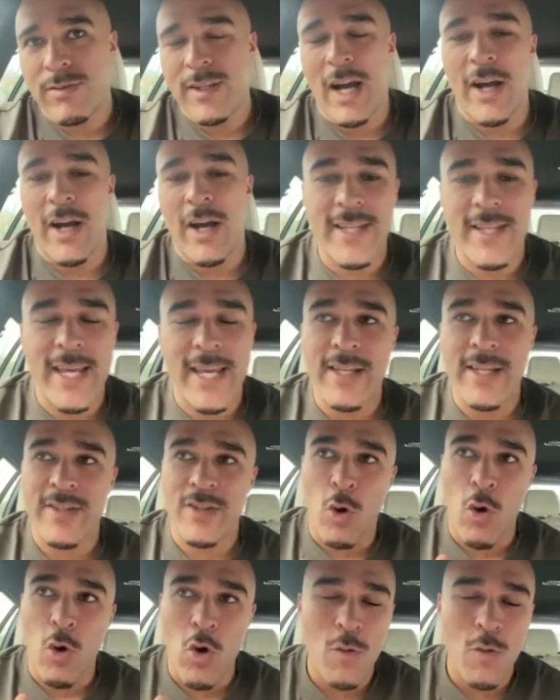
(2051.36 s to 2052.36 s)
I think
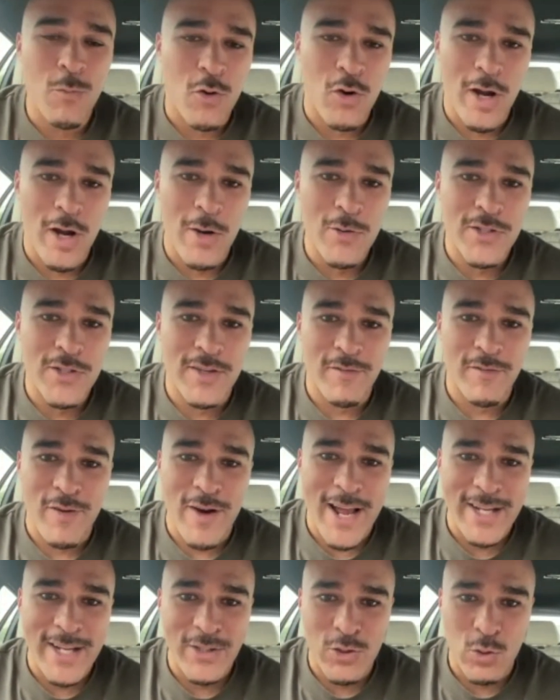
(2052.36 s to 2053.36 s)
the home crowds in
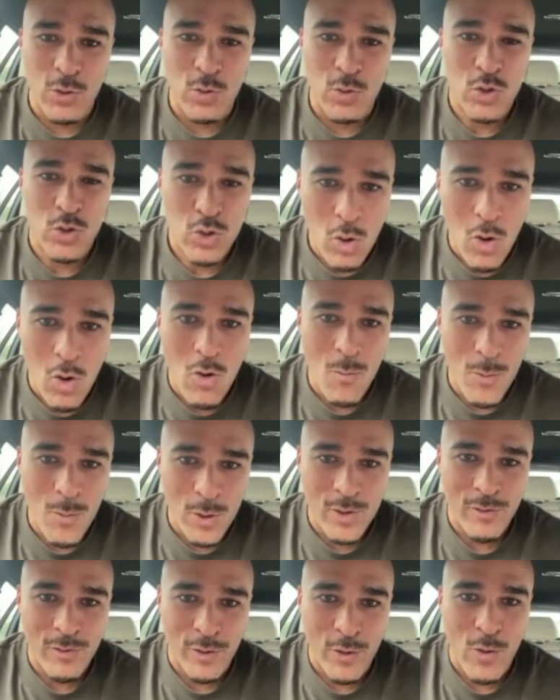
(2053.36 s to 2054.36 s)
France do so
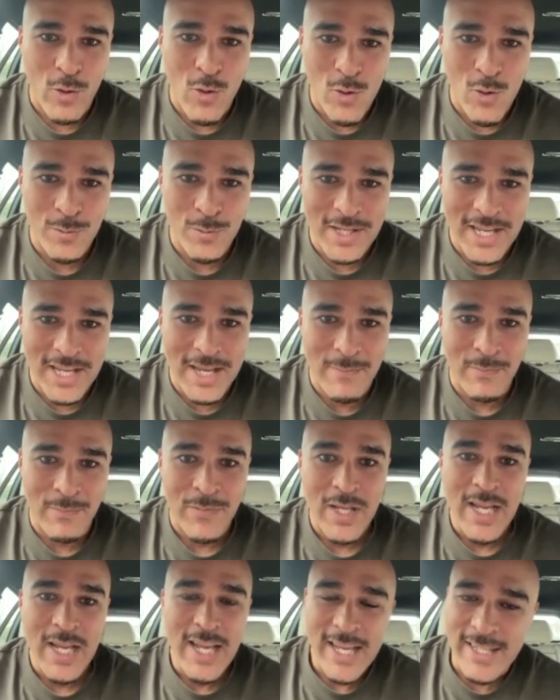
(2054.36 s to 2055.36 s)
much for the home team.
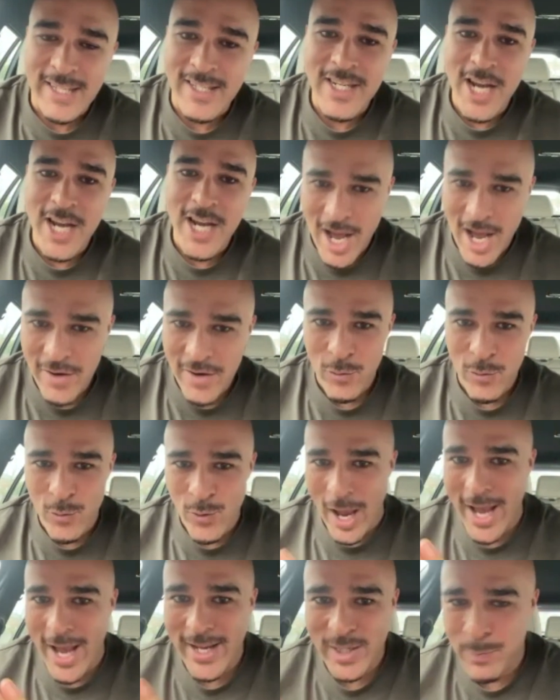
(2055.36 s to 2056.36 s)
Yeah. It's not
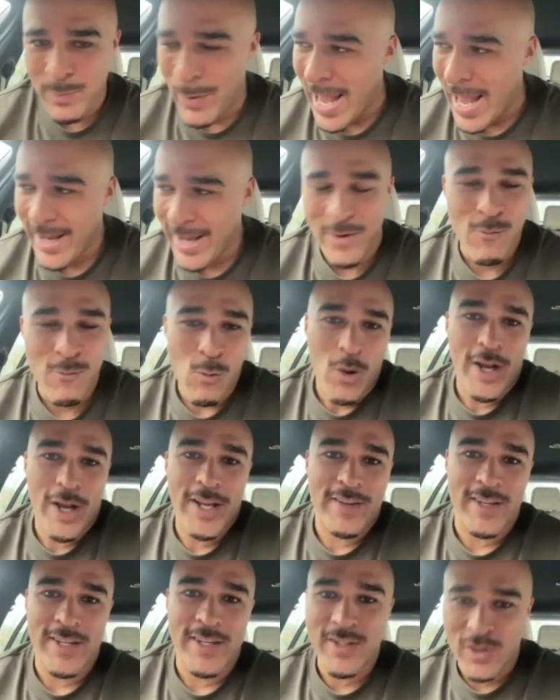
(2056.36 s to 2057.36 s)
as black and
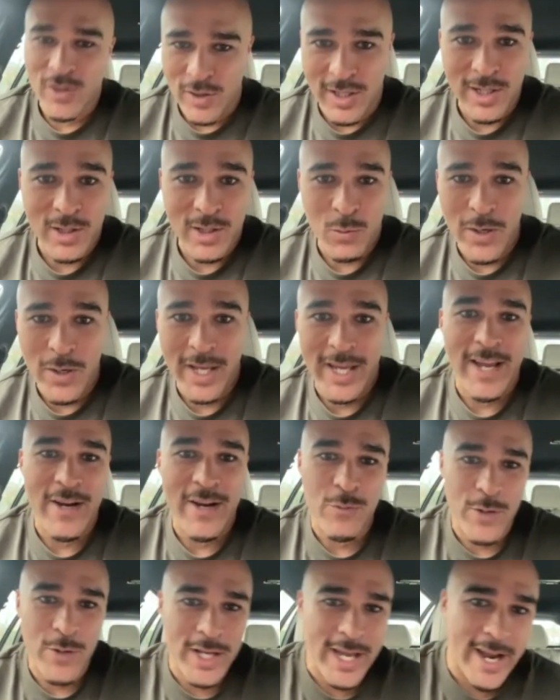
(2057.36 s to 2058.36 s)
white as this
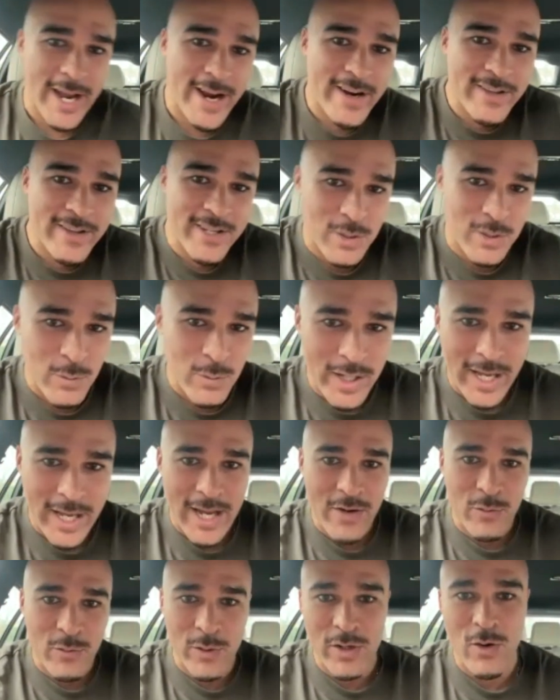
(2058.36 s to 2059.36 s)
weekend we care, this
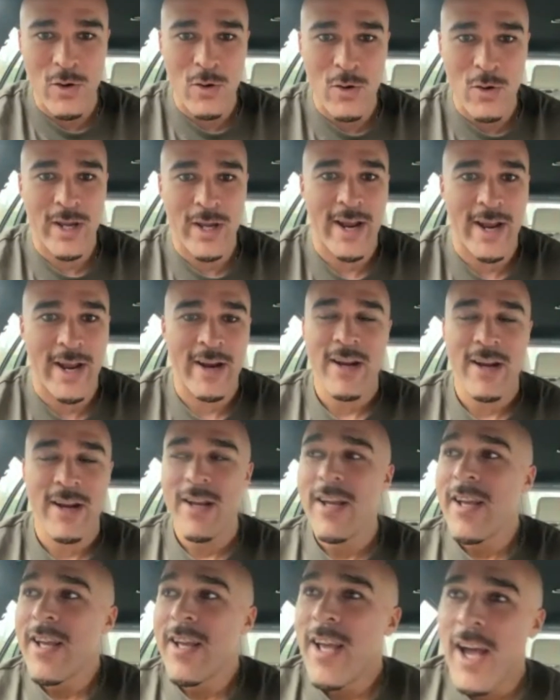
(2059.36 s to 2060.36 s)
weekend we don't care.
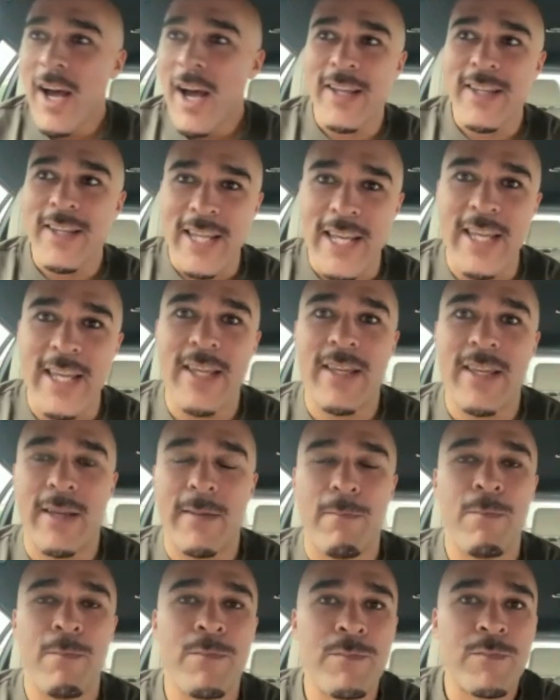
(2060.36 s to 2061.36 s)
I think
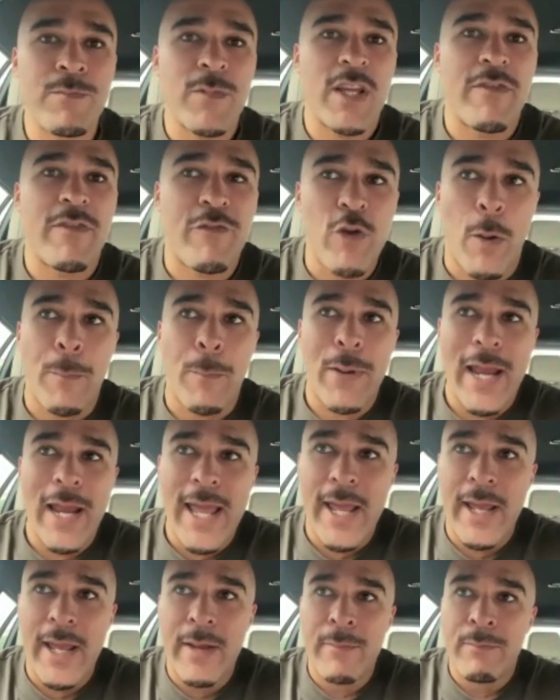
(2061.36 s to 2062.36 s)
if you're
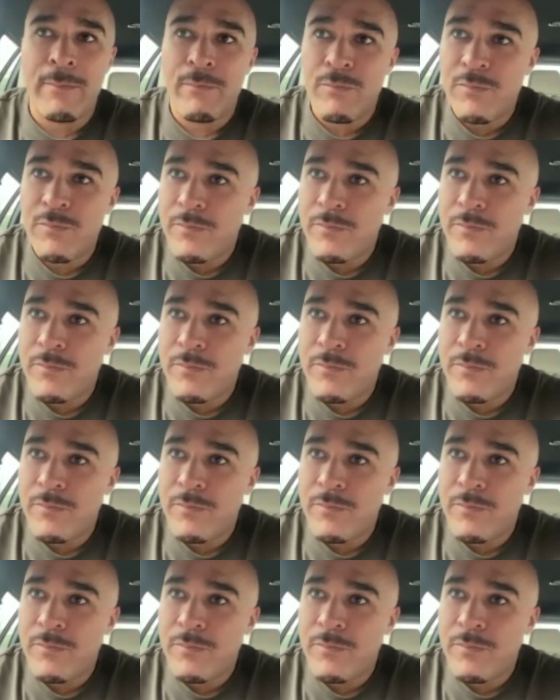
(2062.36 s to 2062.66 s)
playing